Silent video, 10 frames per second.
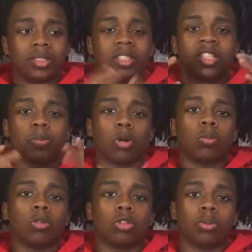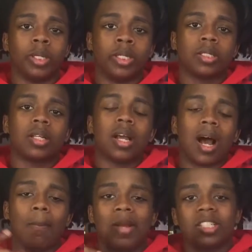was the Sport Blue 3s.
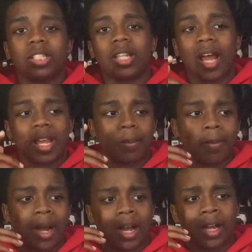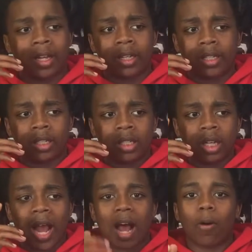I mentioned that in my
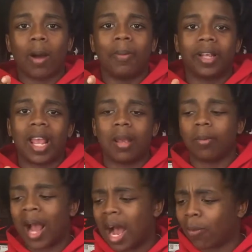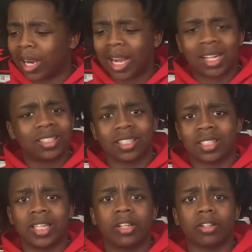how I got
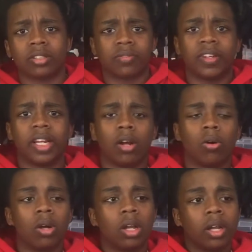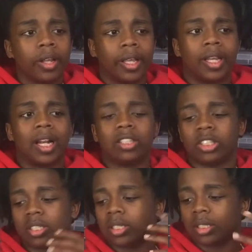into sneakers video, and
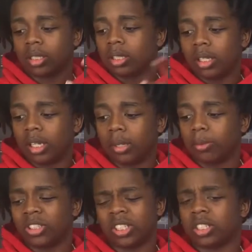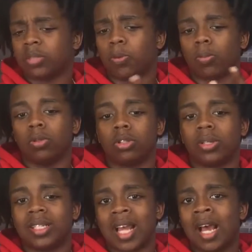it was just the Sport Blue
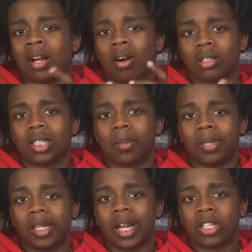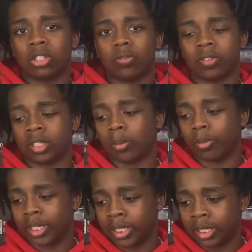3s. I had a hard time getting that shoe for
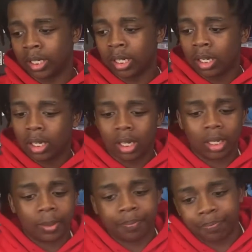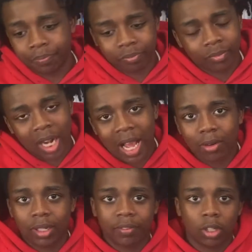some reason.
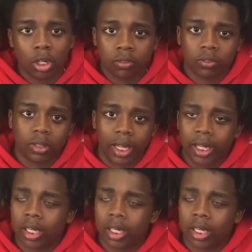I don't even know if,